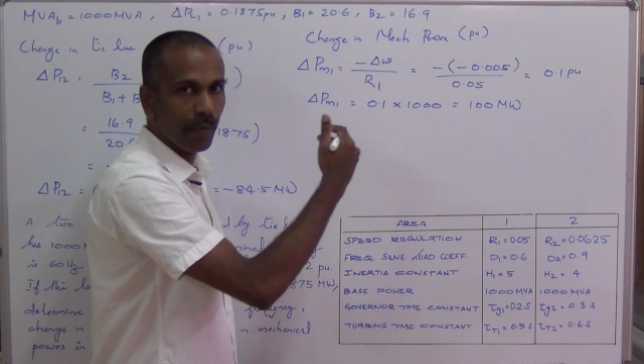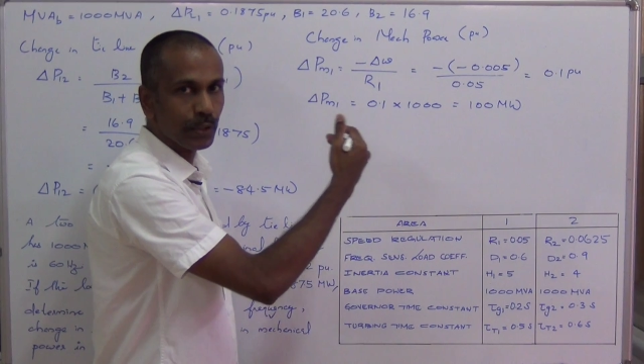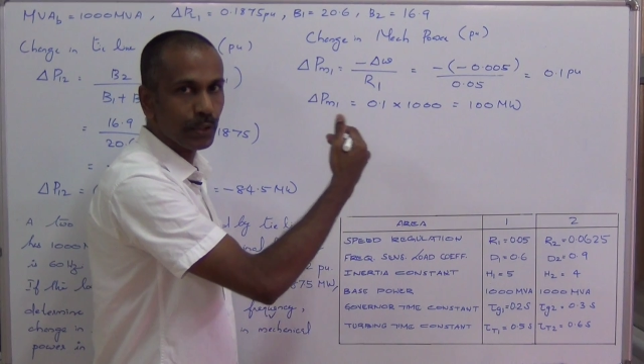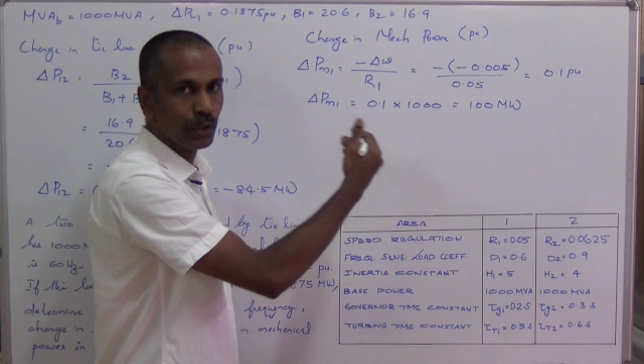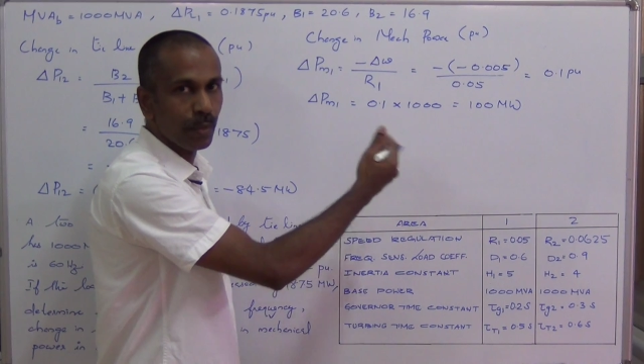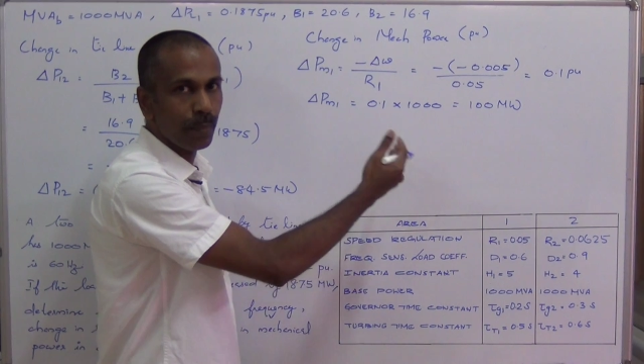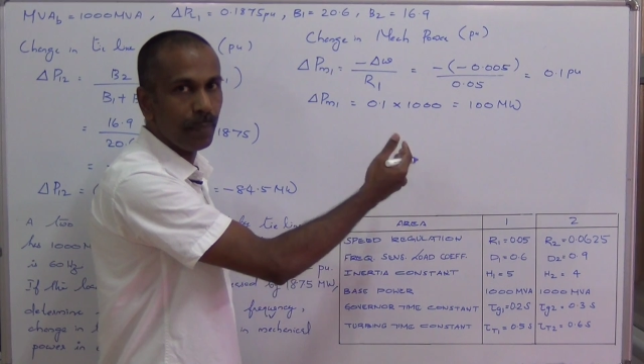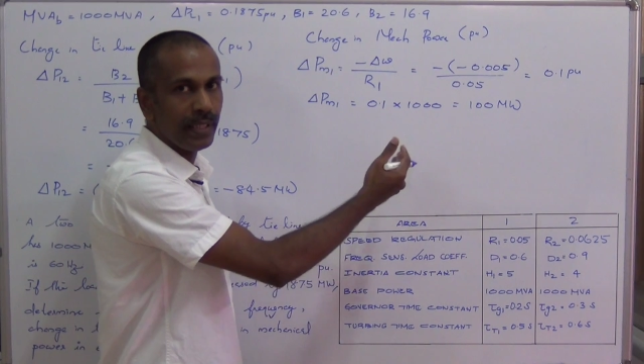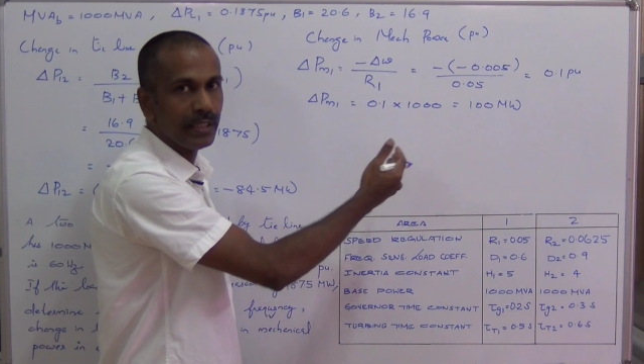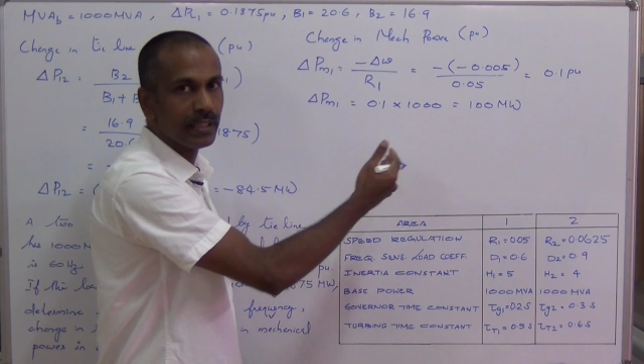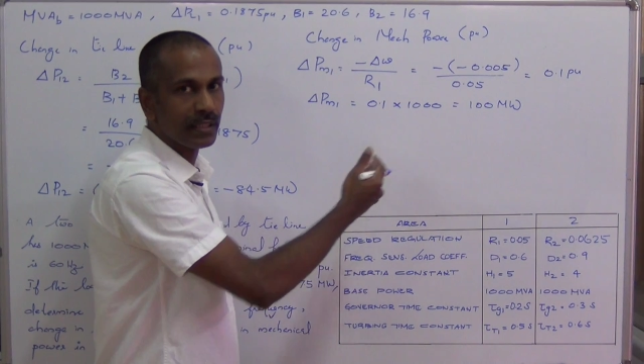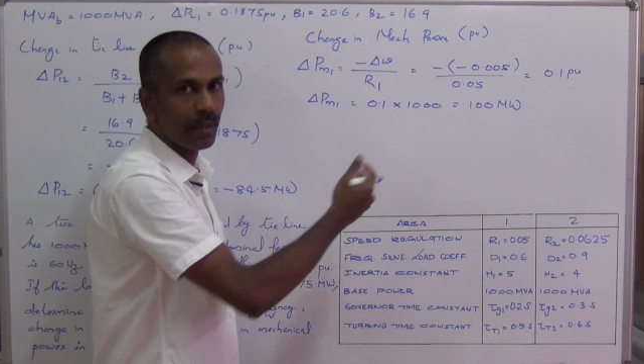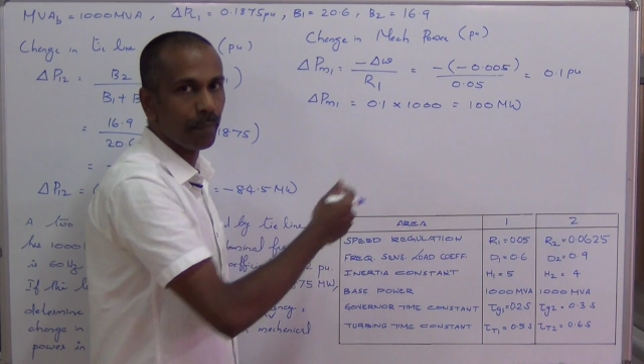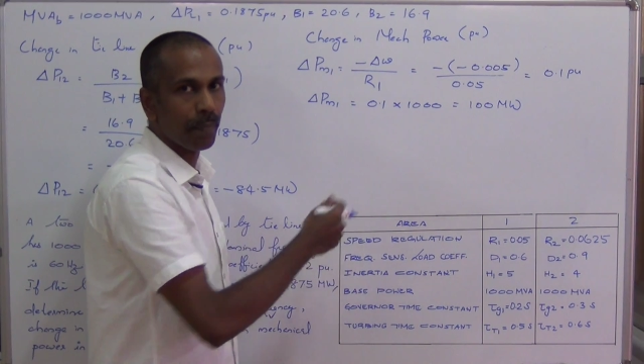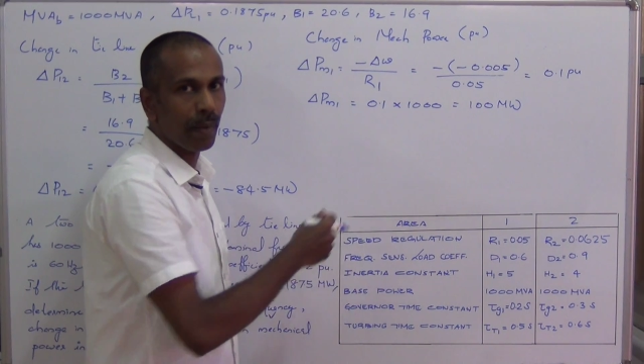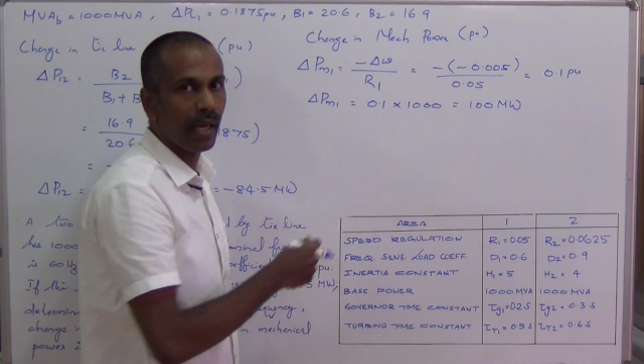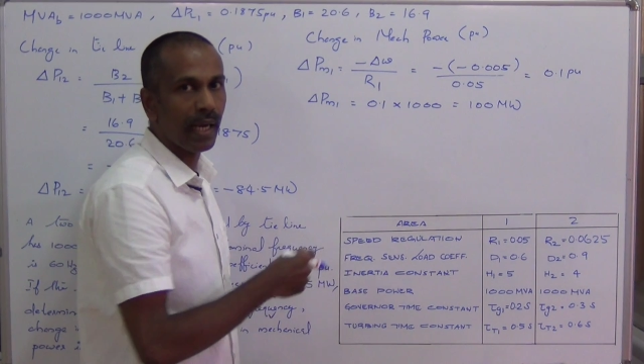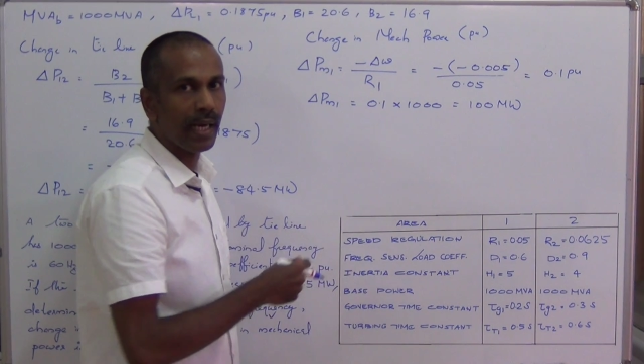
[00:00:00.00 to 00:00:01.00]
should be
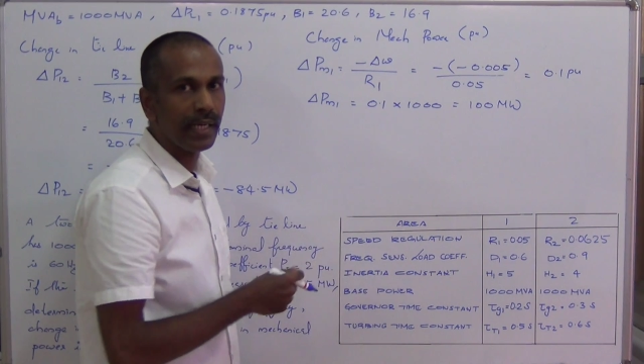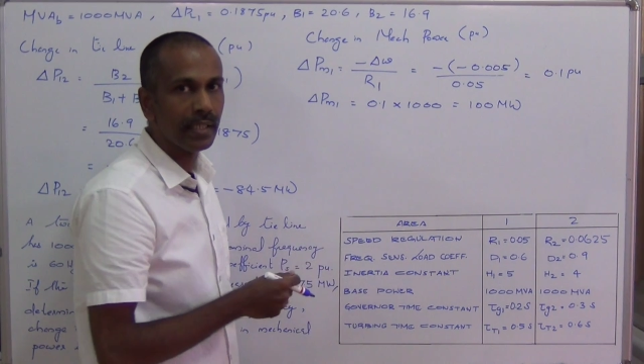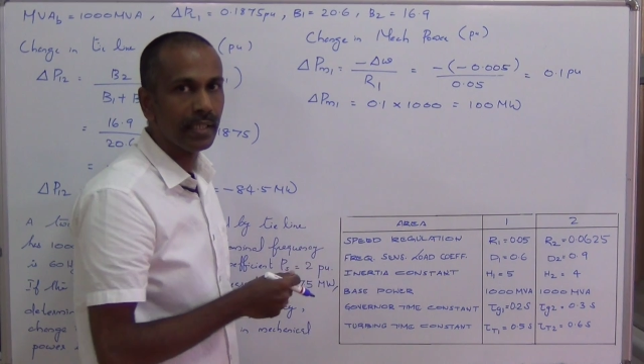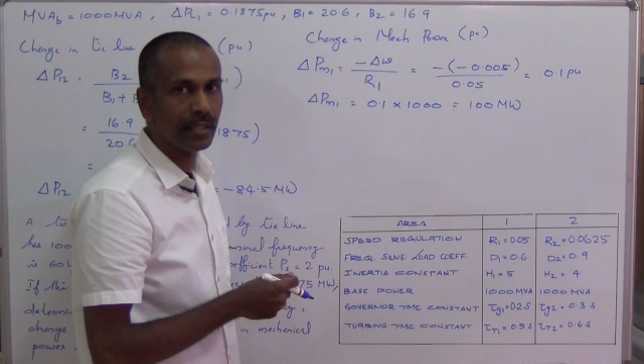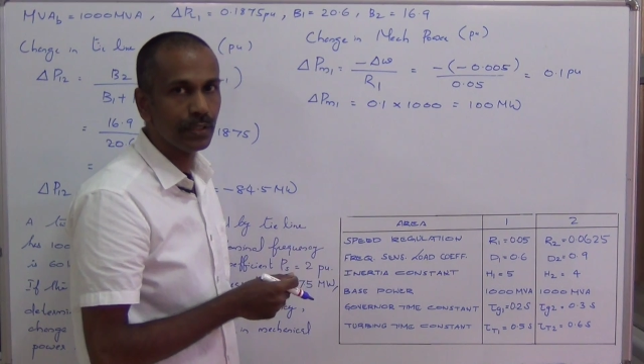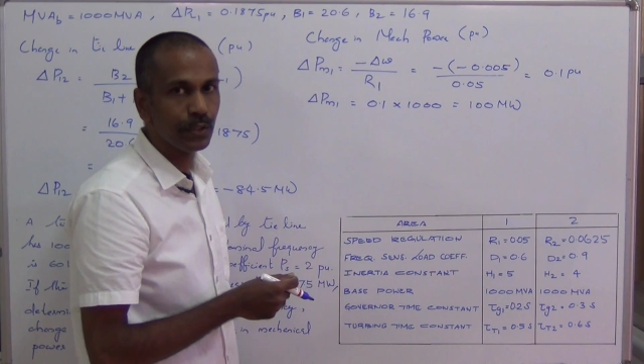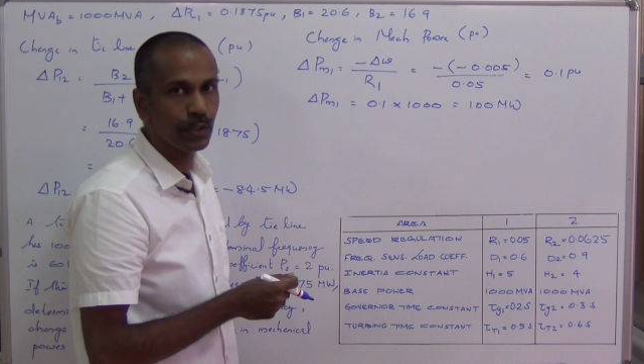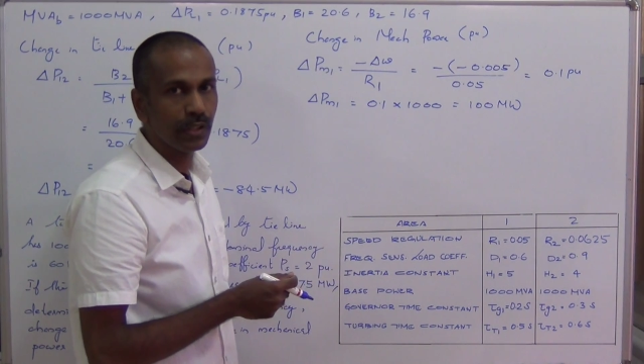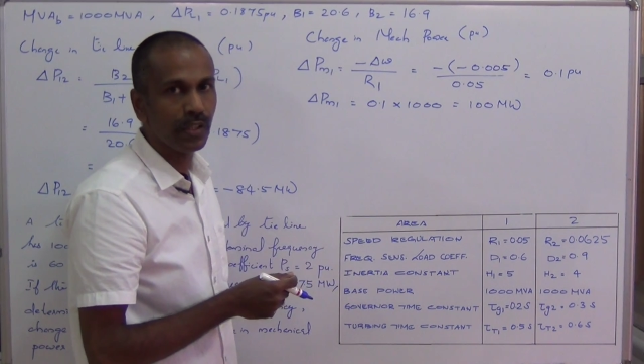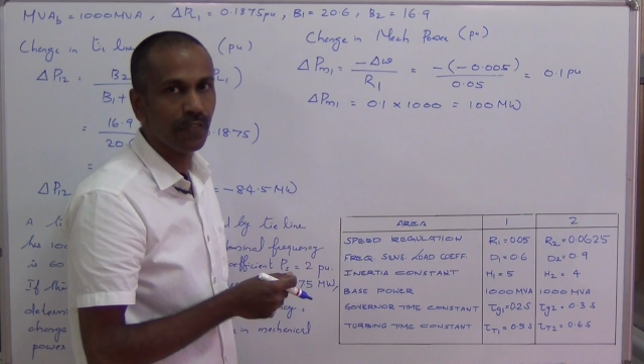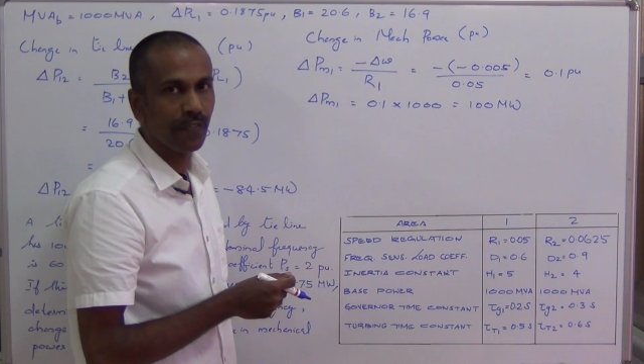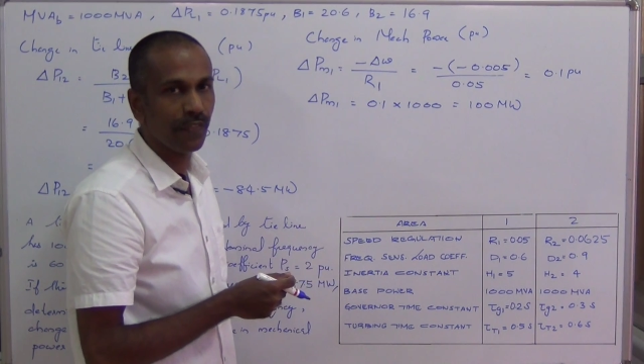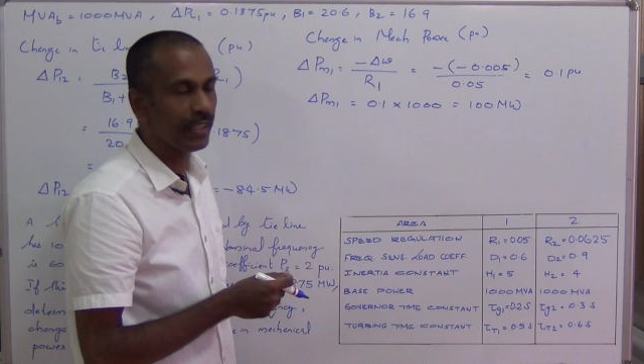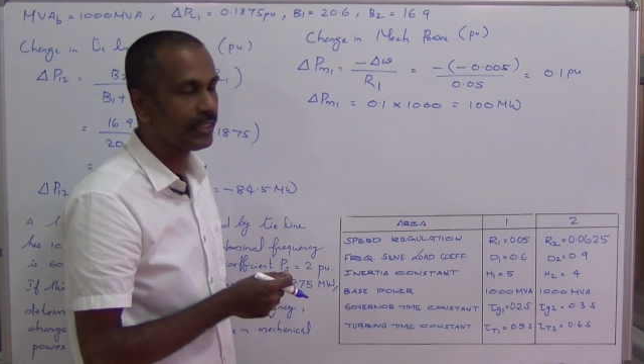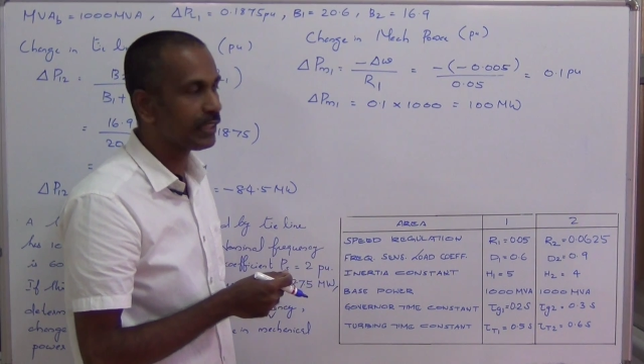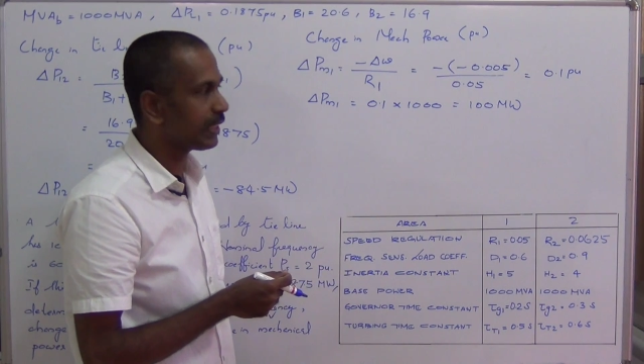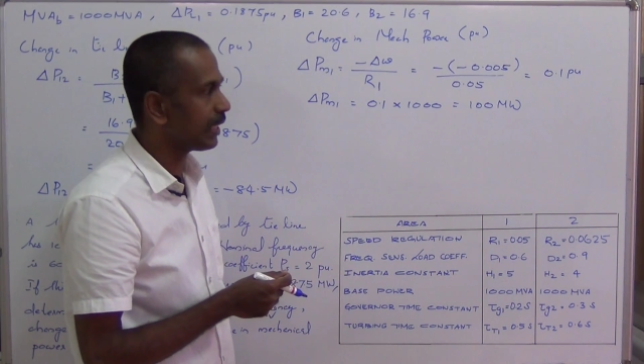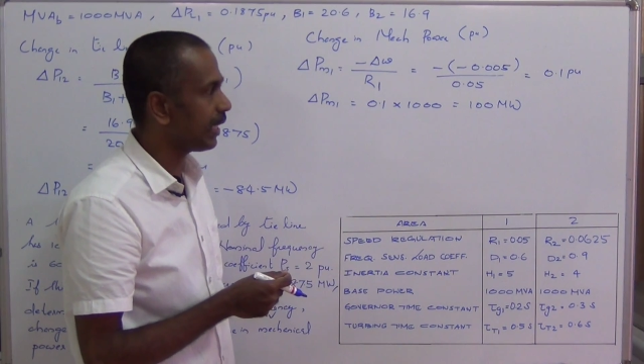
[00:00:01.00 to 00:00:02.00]
supplied to the
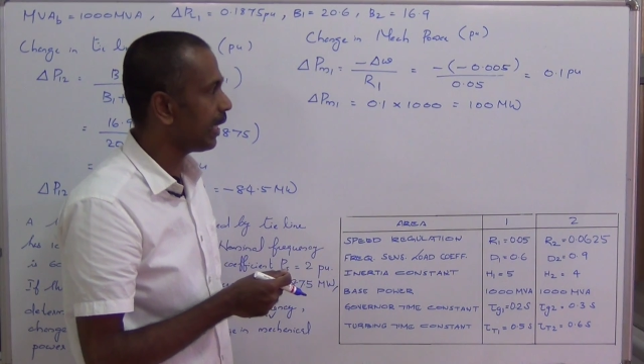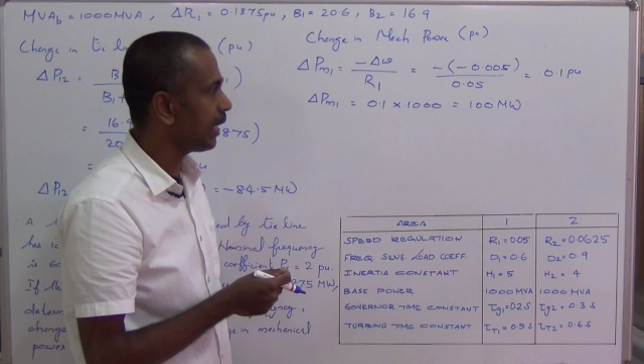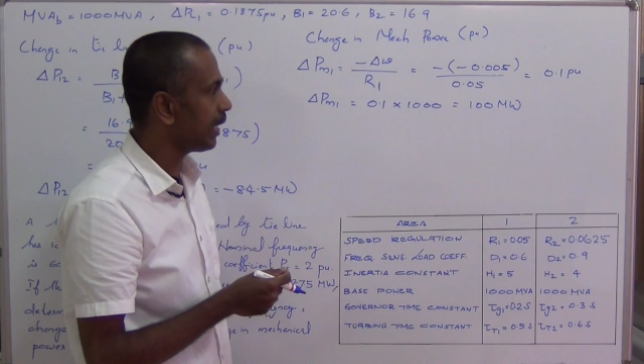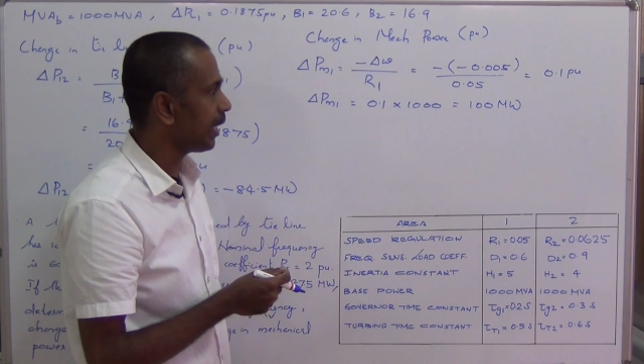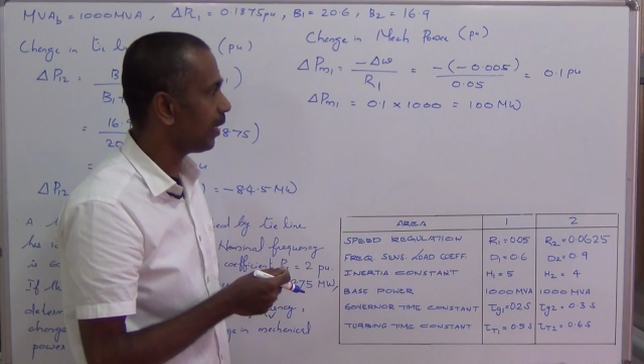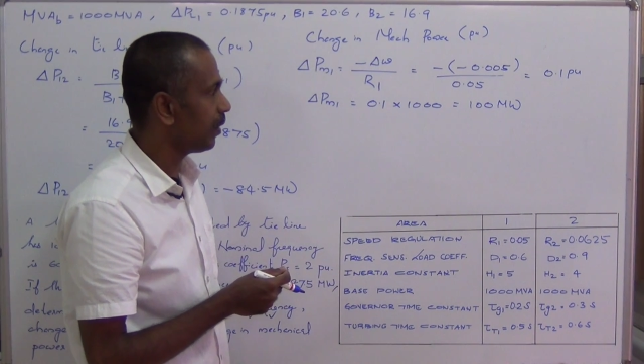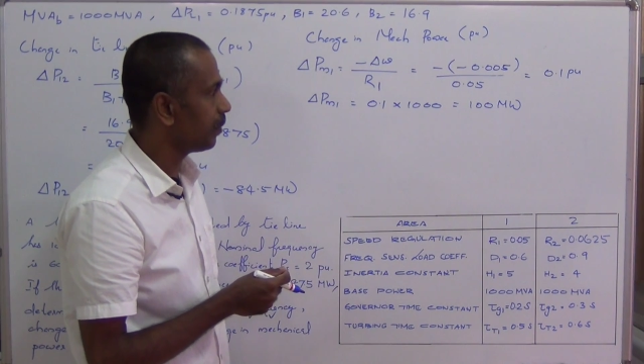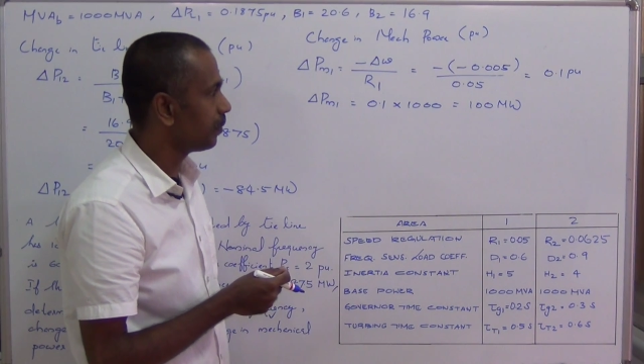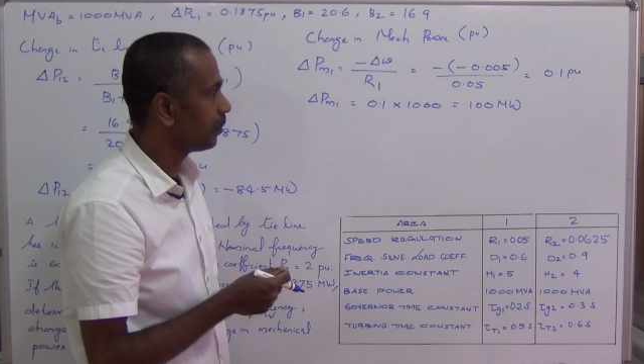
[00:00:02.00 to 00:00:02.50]
first area